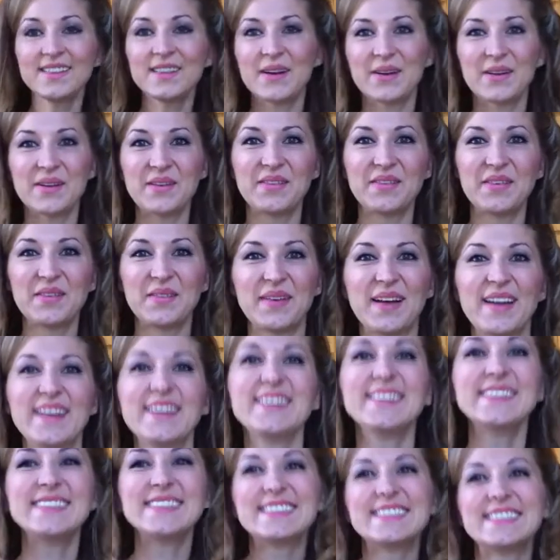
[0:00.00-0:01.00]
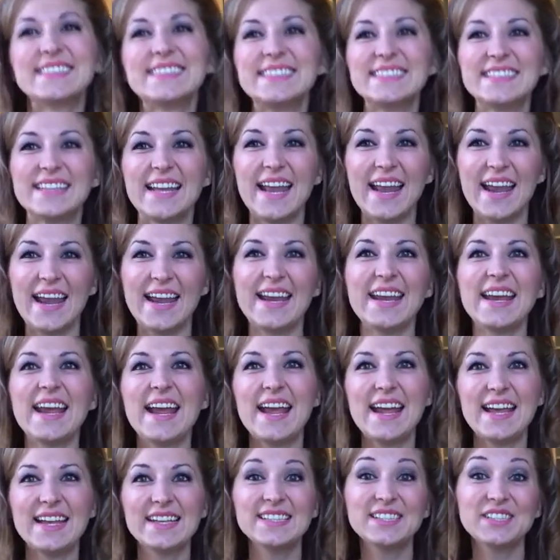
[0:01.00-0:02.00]
Hello everyone. Today
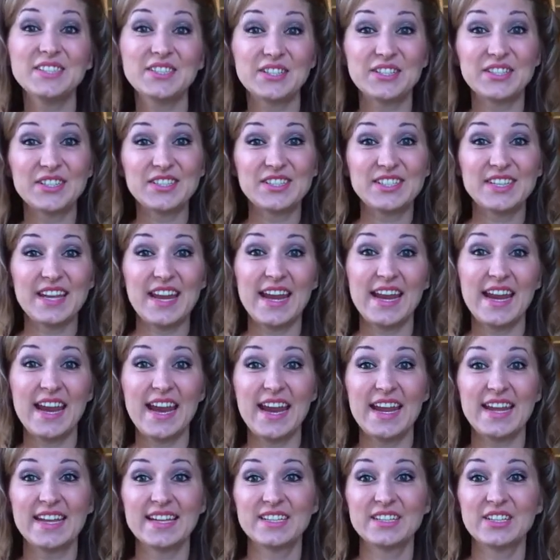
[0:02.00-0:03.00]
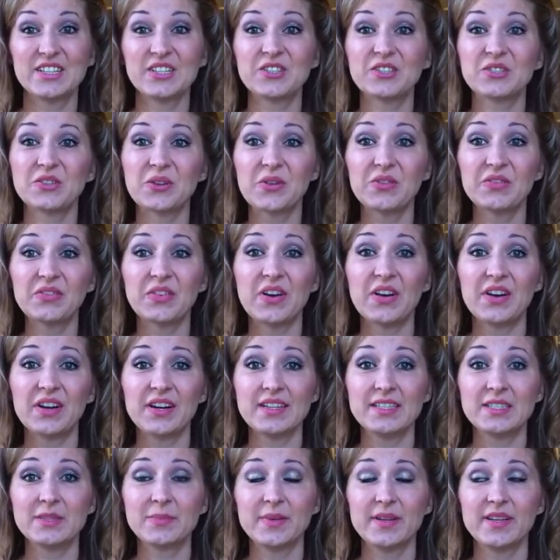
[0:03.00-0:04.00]
is Thursday and so far
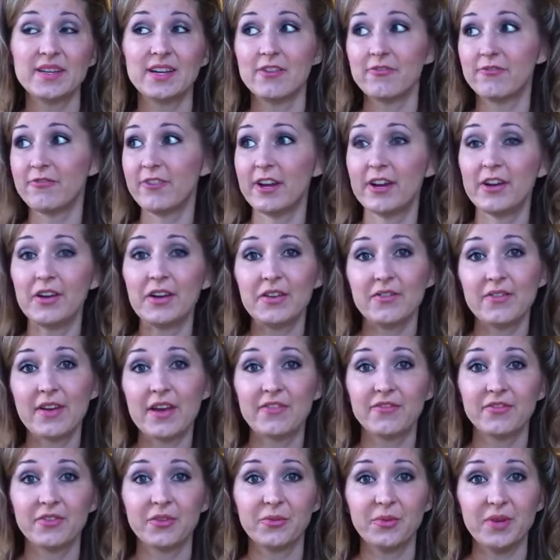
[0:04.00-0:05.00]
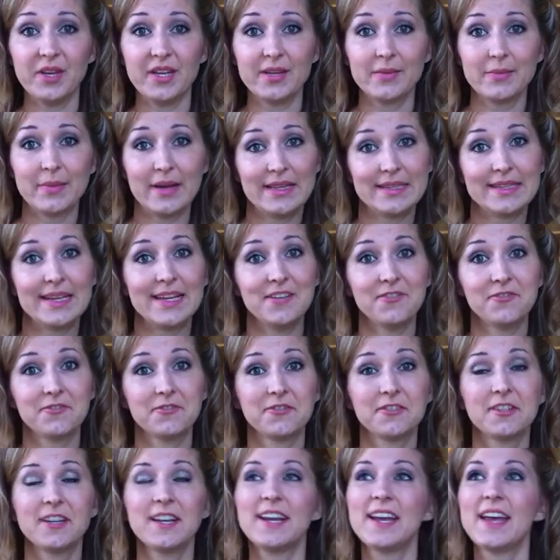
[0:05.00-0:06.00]
it's been a very eventful week in my life.
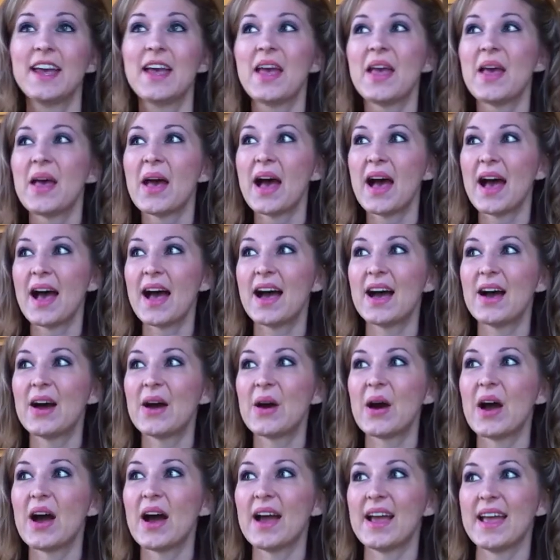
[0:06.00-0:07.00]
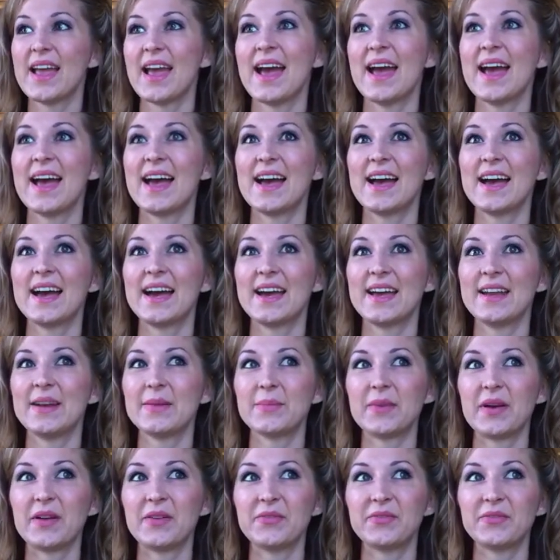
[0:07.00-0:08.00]
I had
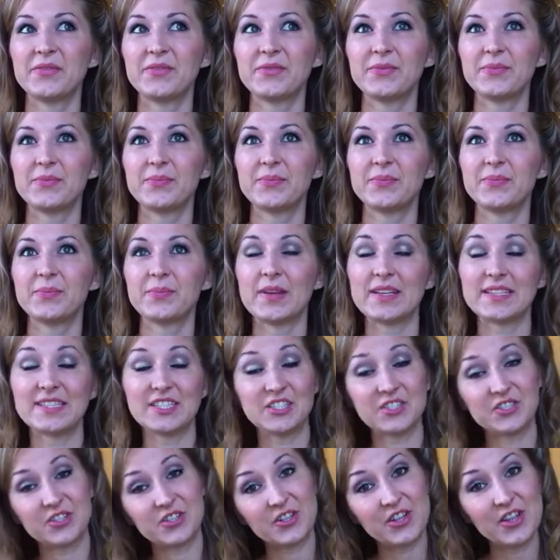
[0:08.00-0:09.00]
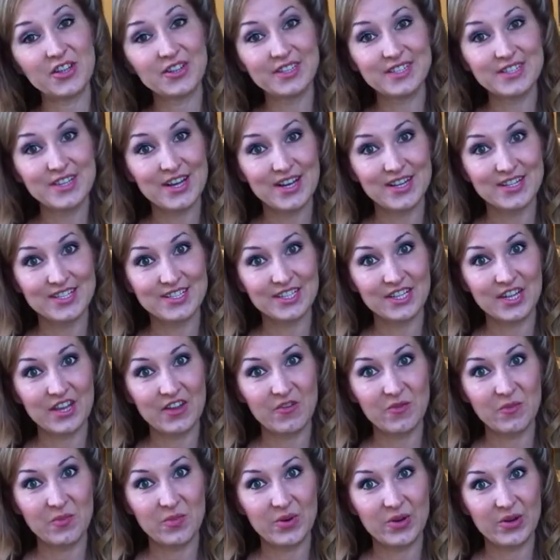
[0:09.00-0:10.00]
my sister-in-law Natasha
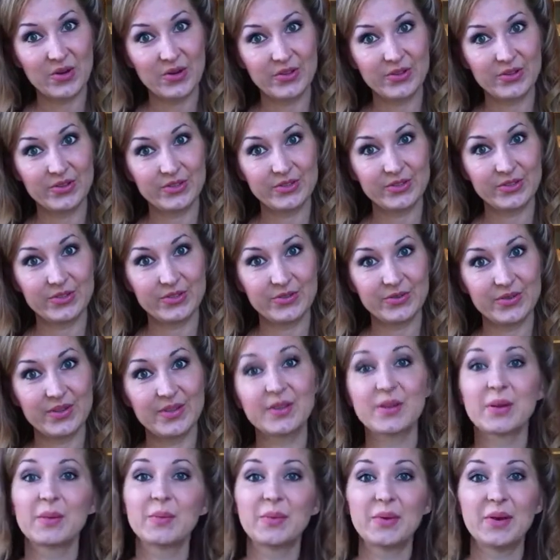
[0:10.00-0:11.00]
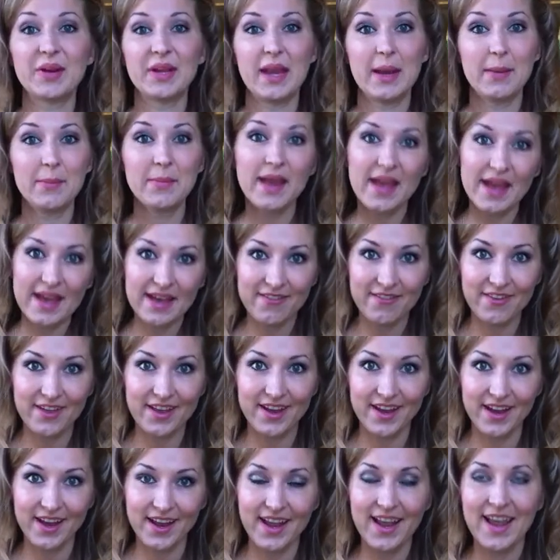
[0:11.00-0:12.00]
gave birth to a little boy named
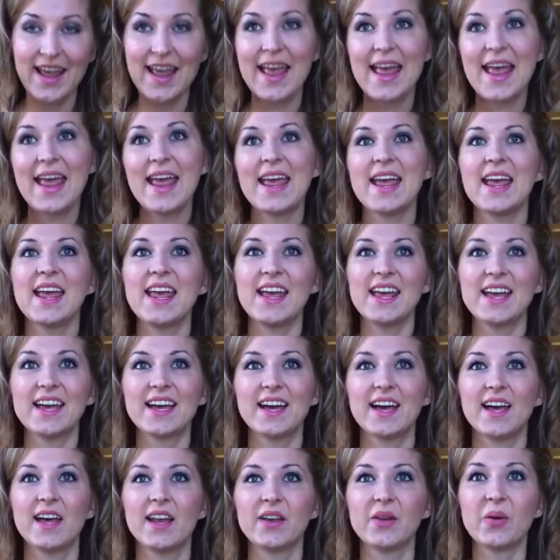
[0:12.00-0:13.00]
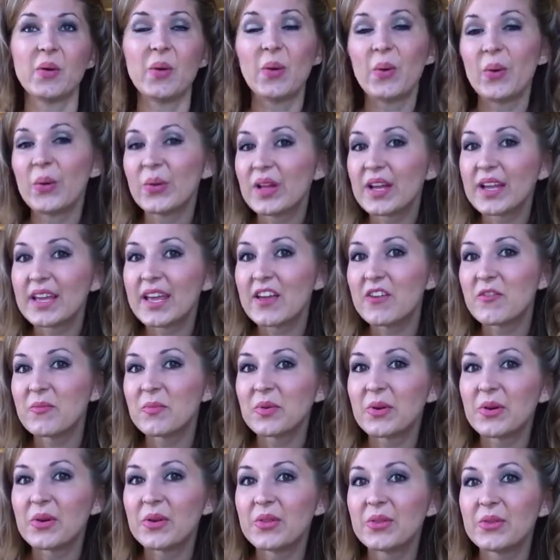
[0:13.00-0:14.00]
Evan, and Olga
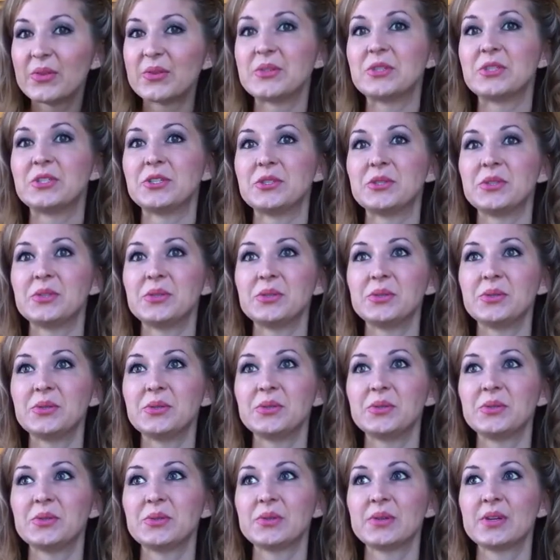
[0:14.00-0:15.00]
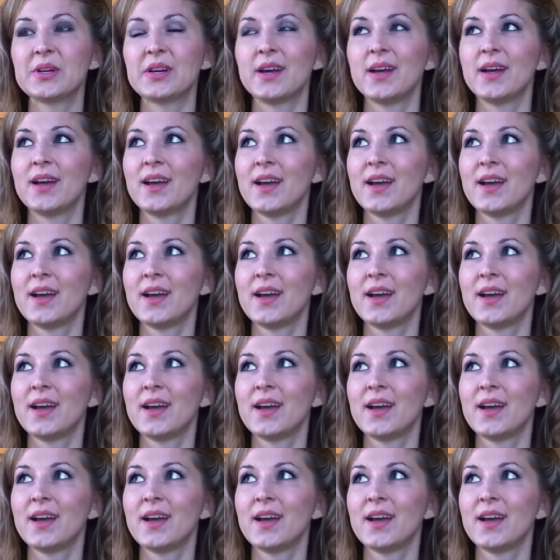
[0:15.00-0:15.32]
gave birth to